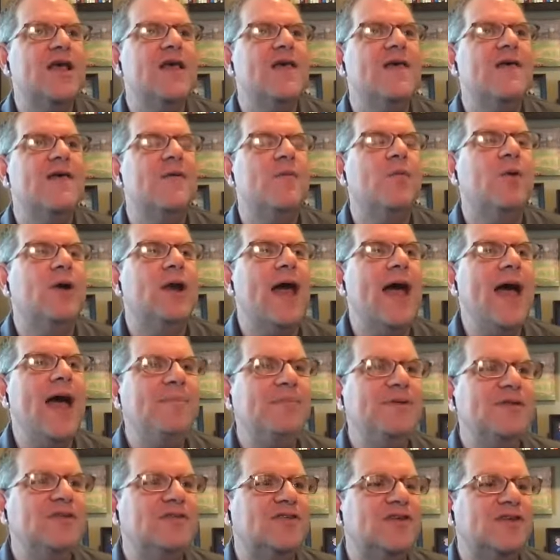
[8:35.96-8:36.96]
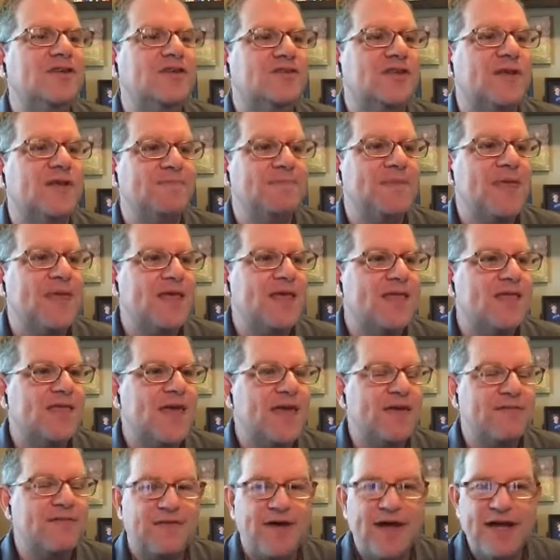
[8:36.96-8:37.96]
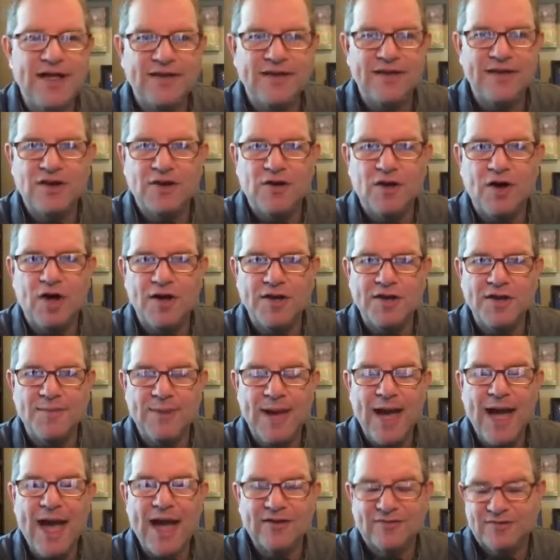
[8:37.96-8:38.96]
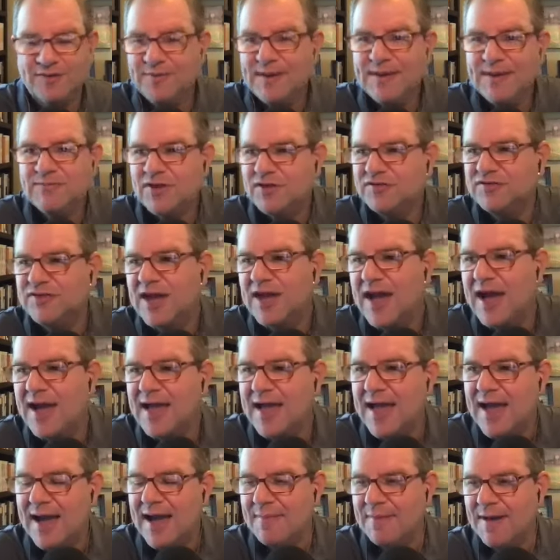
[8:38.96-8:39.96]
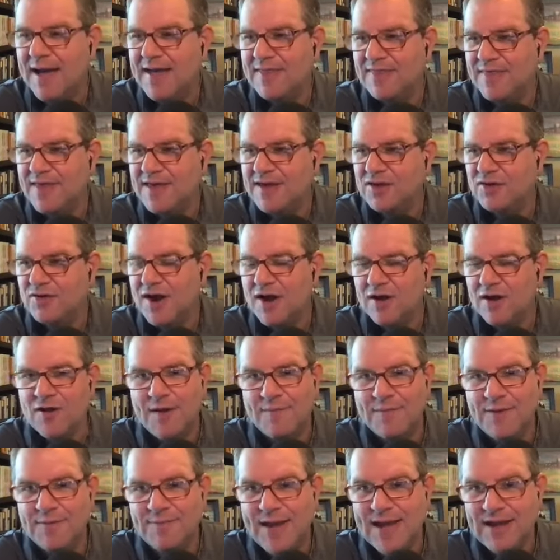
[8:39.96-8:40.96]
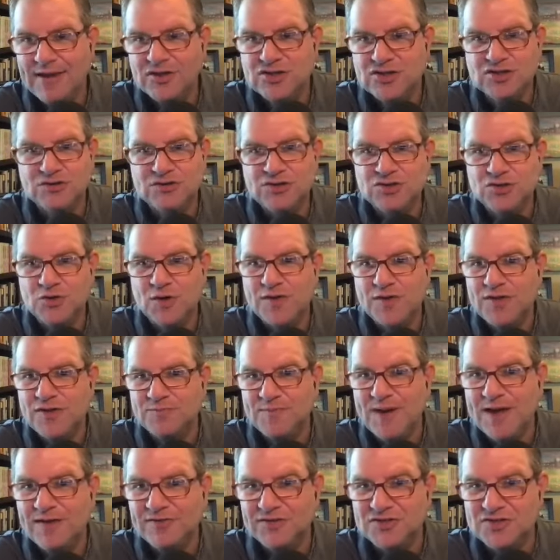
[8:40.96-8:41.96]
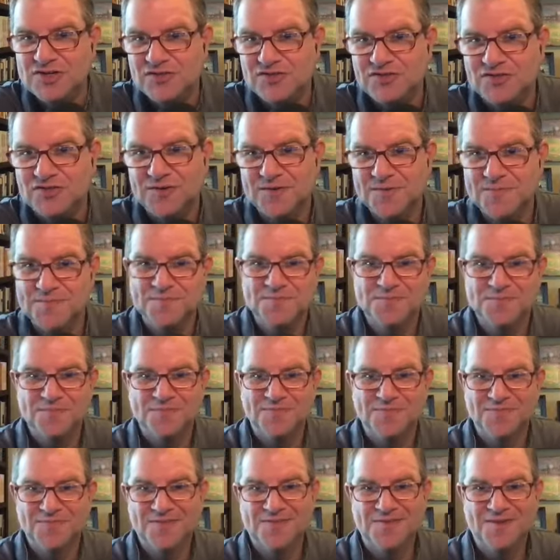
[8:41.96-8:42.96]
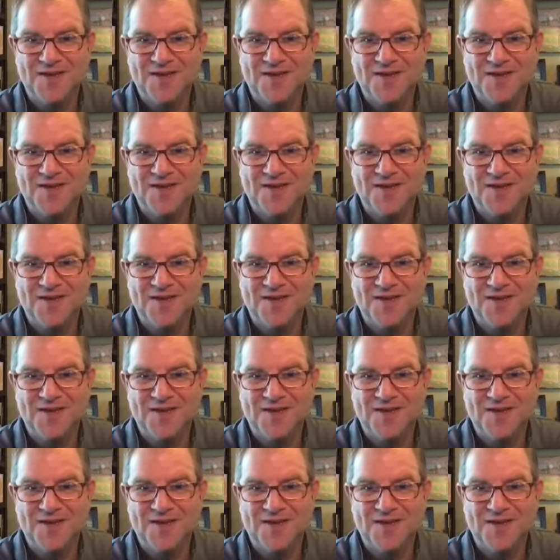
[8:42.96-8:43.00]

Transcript: what happens is, they finally call you back. Sometimes I'll say, I, I, I think you're not calling me back because you're enjoying these messages. I'll